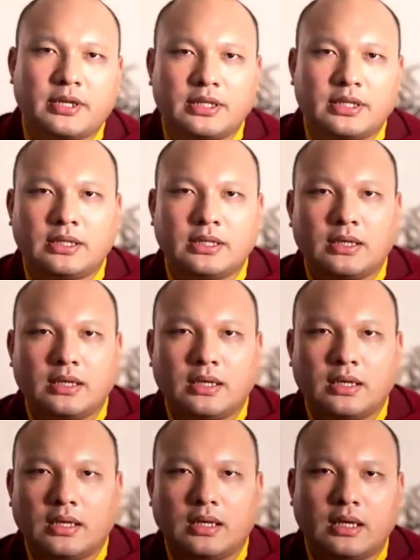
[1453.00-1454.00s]
Likewise,
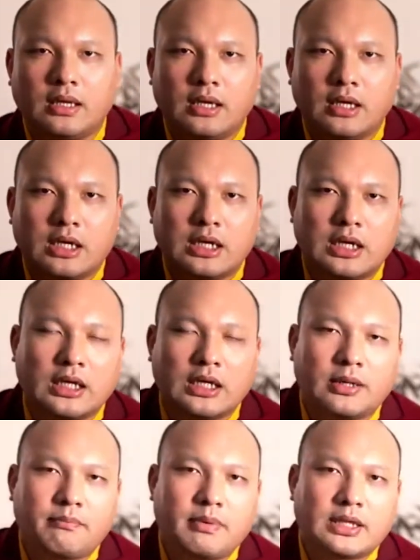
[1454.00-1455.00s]

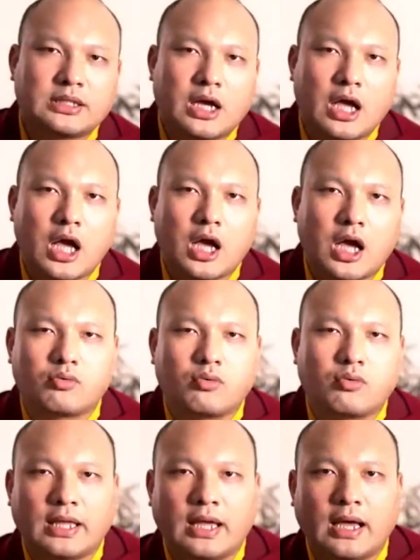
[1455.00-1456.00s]
Gampopa
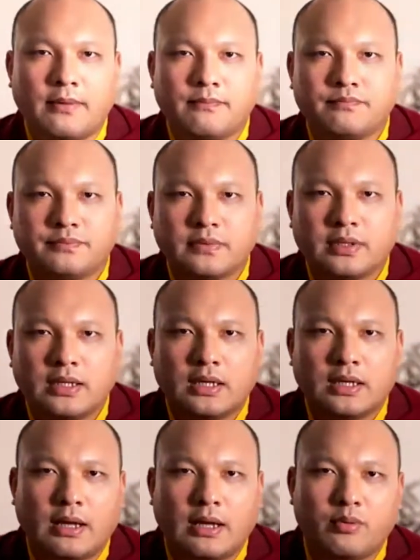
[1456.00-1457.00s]
and
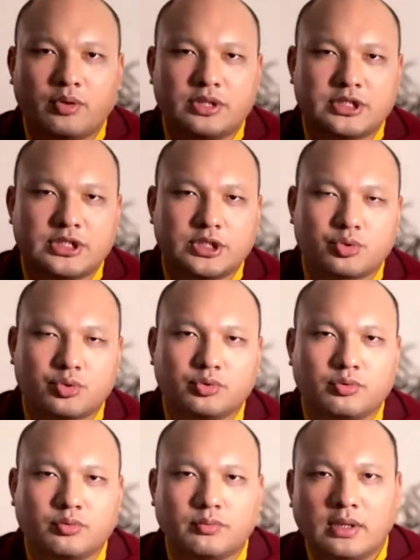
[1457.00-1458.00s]
Milarepa
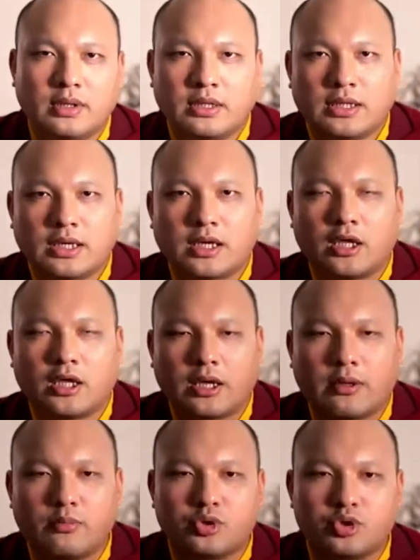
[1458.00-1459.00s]
were had
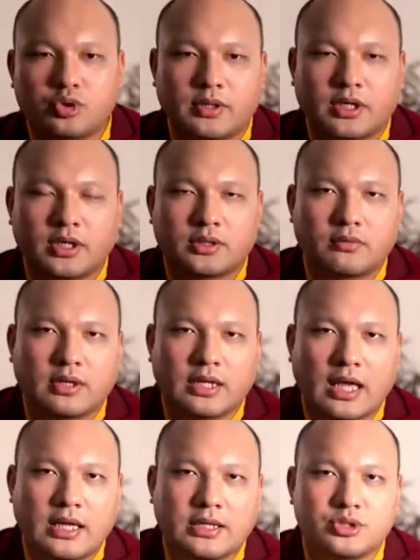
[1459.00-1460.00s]
a conversation about
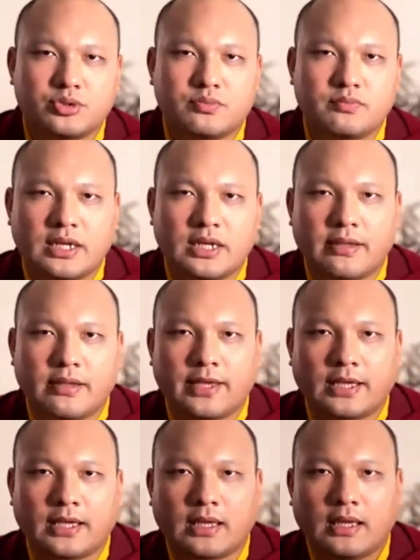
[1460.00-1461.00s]
Kadampa and the
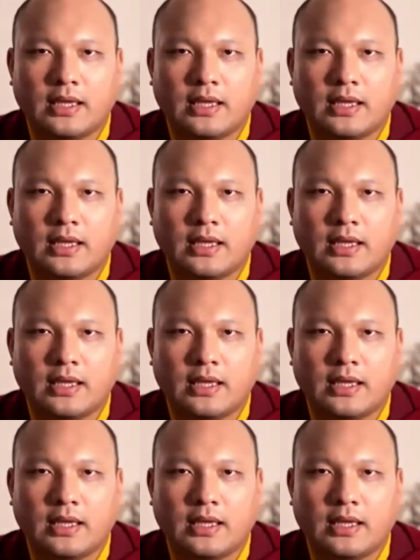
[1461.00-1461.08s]
Tantra.